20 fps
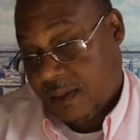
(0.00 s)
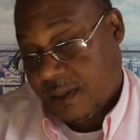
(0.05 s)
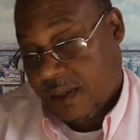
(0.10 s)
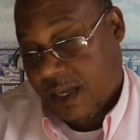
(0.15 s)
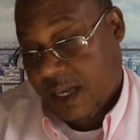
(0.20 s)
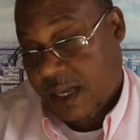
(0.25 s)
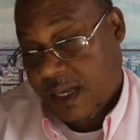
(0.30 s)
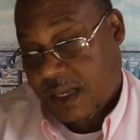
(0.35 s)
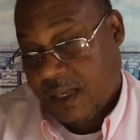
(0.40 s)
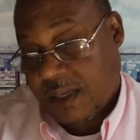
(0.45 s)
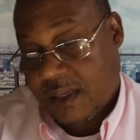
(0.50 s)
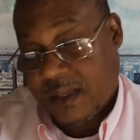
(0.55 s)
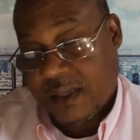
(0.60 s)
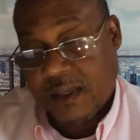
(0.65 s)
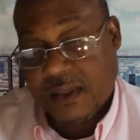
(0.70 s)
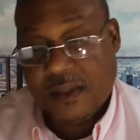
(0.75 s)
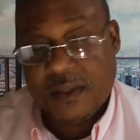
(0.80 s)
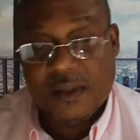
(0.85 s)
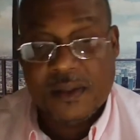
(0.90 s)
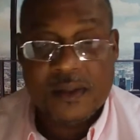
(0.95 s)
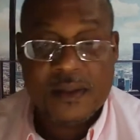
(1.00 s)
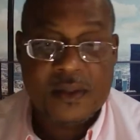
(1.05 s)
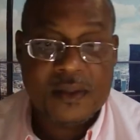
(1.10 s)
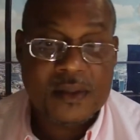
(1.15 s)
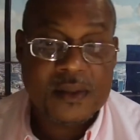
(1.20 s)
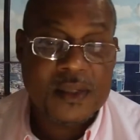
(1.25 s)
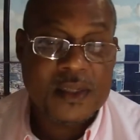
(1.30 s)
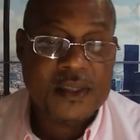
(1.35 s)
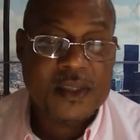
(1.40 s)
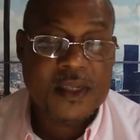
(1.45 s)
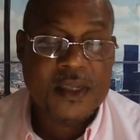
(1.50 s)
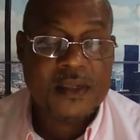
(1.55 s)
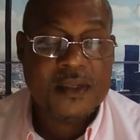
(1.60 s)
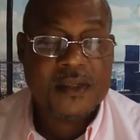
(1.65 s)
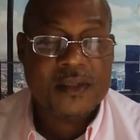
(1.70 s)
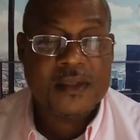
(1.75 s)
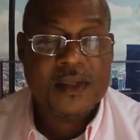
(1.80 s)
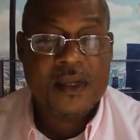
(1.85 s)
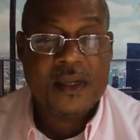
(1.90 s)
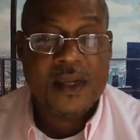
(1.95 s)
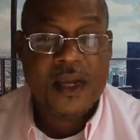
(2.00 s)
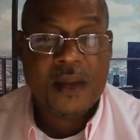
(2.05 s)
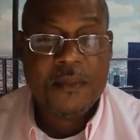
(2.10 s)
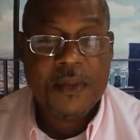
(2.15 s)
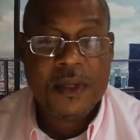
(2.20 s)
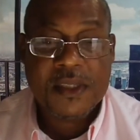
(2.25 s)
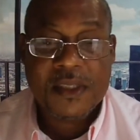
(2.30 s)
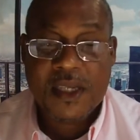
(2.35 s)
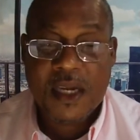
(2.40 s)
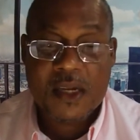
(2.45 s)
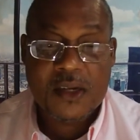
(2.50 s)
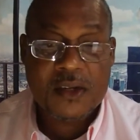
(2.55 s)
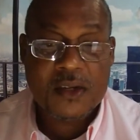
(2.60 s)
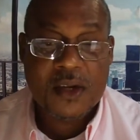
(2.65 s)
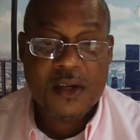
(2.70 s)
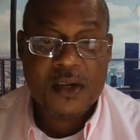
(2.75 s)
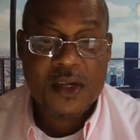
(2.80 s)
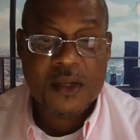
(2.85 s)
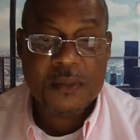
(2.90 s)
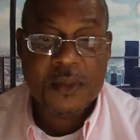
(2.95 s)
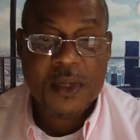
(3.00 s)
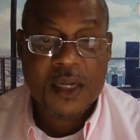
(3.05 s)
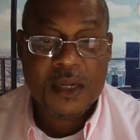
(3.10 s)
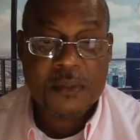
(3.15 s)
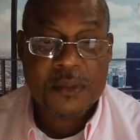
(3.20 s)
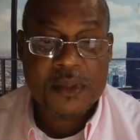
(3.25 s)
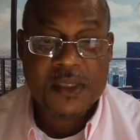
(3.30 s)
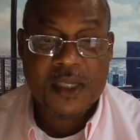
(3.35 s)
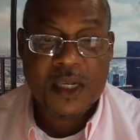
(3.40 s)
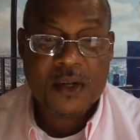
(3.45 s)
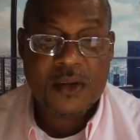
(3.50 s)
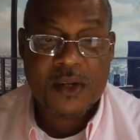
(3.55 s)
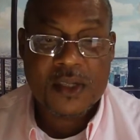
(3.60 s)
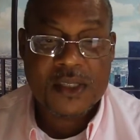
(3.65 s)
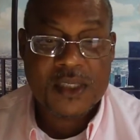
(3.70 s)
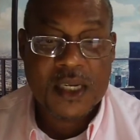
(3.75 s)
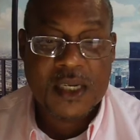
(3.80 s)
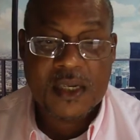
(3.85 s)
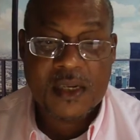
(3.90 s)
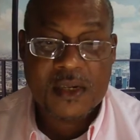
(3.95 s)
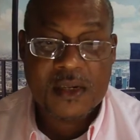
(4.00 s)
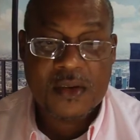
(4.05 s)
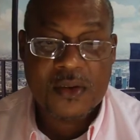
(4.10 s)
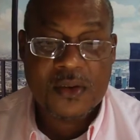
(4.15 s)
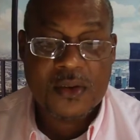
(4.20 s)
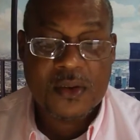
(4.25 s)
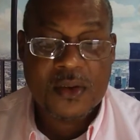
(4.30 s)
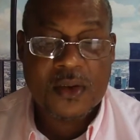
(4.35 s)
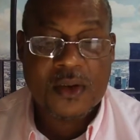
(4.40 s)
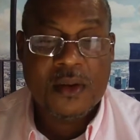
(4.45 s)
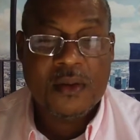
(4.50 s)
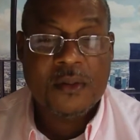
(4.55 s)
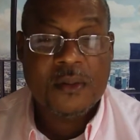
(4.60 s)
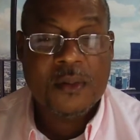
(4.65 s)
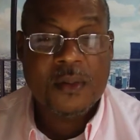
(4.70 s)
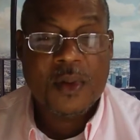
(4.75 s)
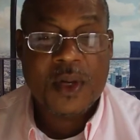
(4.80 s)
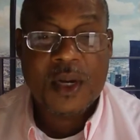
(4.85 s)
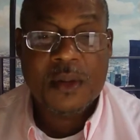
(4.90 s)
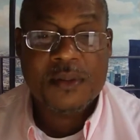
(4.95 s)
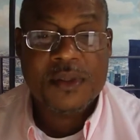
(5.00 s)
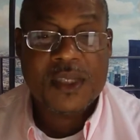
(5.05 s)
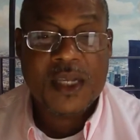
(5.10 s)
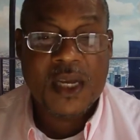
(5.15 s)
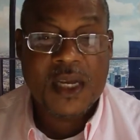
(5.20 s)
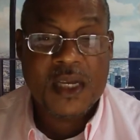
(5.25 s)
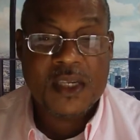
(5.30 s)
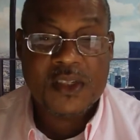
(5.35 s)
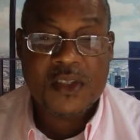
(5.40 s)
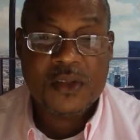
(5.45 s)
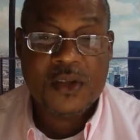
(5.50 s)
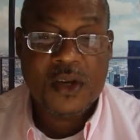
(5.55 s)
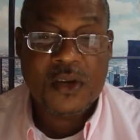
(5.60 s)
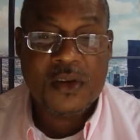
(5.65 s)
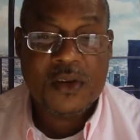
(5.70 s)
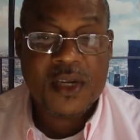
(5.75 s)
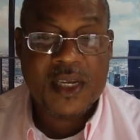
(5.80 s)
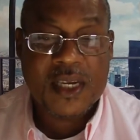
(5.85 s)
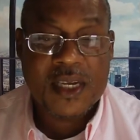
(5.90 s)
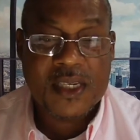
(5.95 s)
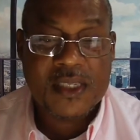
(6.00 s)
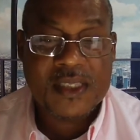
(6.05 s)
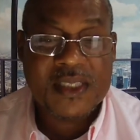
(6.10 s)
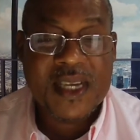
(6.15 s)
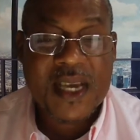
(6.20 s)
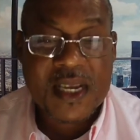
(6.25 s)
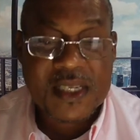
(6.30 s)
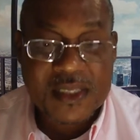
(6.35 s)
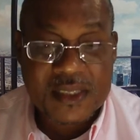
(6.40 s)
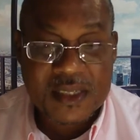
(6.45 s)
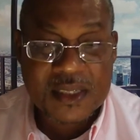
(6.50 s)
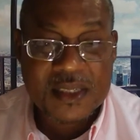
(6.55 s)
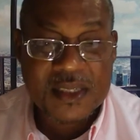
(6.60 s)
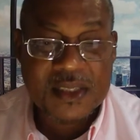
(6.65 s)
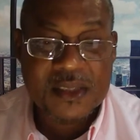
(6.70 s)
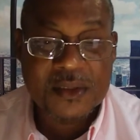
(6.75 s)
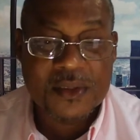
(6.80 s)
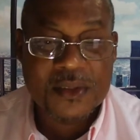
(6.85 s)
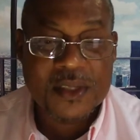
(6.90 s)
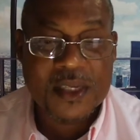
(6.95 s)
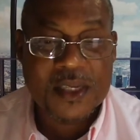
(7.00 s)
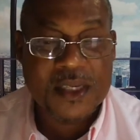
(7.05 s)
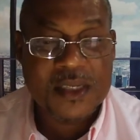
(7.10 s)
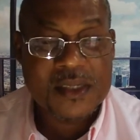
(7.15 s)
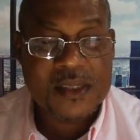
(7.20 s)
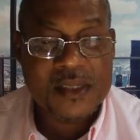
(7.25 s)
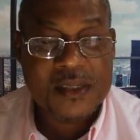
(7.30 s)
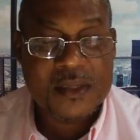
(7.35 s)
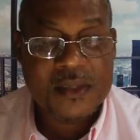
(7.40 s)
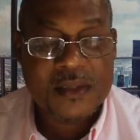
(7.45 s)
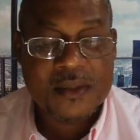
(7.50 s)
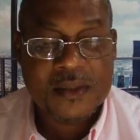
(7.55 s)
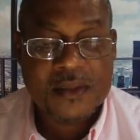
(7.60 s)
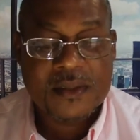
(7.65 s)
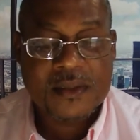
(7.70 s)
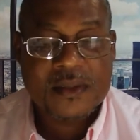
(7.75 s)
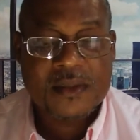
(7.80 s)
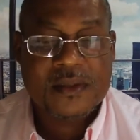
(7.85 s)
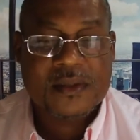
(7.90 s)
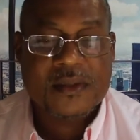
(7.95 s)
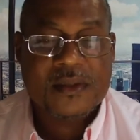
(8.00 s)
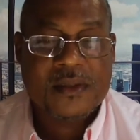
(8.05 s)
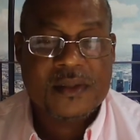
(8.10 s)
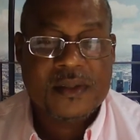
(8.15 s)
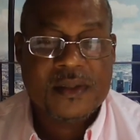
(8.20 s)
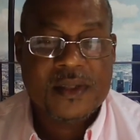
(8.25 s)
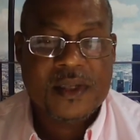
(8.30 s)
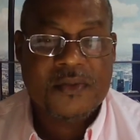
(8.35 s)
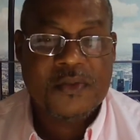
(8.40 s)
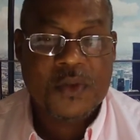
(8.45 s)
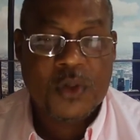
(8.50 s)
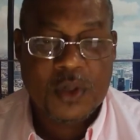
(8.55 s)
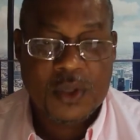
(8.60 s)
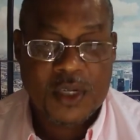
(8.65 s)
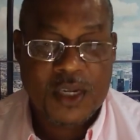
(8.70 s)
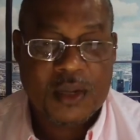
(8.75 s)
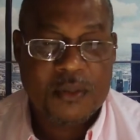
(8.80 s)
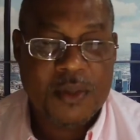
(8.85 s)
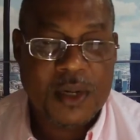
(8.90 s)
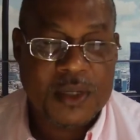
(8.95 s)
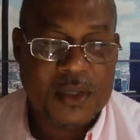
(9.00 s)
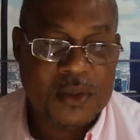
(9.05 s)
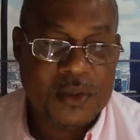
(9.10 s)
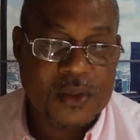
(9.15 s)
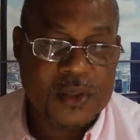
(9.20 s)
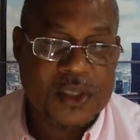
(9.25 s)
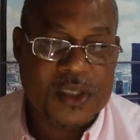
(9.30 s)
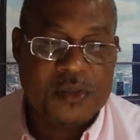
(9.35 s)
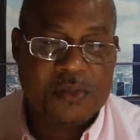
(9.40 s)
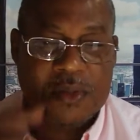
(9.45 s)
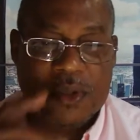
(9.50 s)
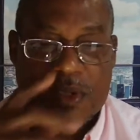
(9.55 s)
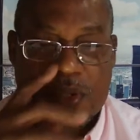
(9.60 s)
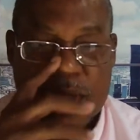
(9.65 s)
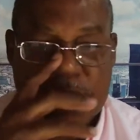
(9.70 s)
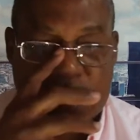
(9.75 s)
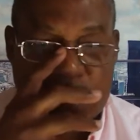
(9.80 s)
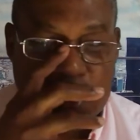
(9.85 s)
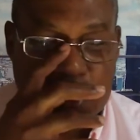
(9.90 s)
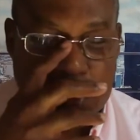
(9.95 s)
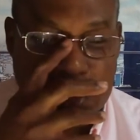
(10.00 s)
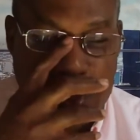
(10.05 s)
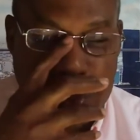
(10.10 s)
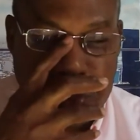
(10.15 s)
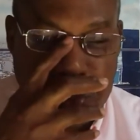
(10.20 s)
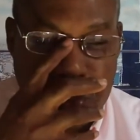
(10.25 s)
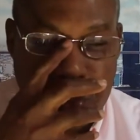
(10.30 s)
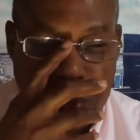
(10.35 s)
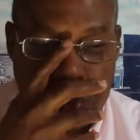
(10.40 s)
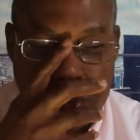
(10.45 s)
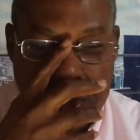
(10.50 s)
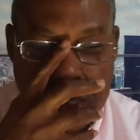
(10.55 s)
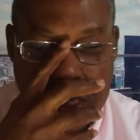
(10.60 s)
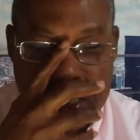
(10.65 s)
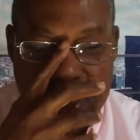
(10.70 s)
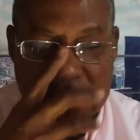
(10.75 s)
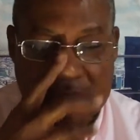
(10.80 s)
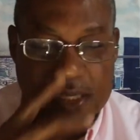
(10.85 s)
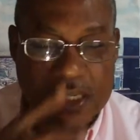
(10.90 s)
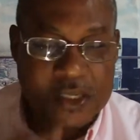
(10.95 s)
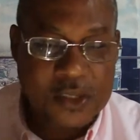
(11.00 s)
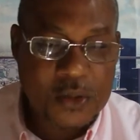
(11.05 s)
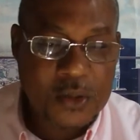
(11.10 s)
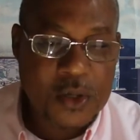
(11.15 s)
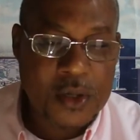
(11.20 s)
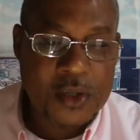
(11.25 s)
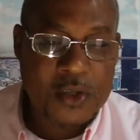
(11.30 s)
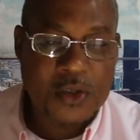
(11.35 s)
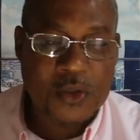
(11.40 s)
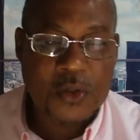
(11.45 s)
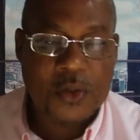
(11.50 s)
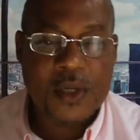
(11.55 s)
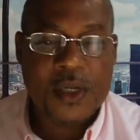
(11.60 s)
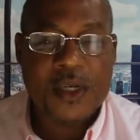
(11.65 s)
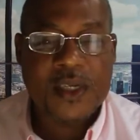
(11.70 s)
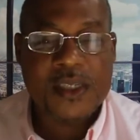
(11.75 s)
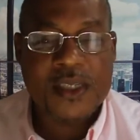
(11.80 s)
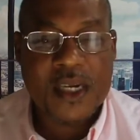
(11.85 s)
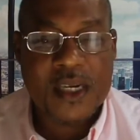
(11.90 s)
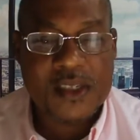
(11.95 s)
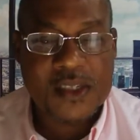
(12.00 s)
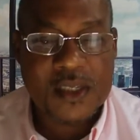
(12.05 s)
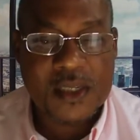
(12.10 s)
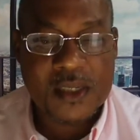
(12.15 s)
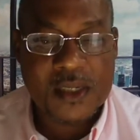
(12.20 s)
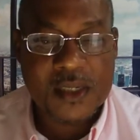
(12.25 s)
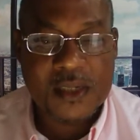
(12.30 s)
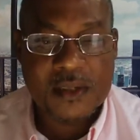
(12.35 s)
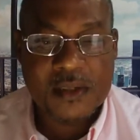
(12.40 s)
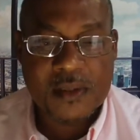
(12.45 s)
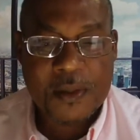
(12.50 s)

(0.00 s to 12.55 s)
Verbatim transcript: Hey, listen, I'm not saying you're not going to make a mistake or sin, you know. What I'm saying is you're not going to intentionally do things if you are led by the Holy Spirit. You may do it, you're going to do it unintentionally.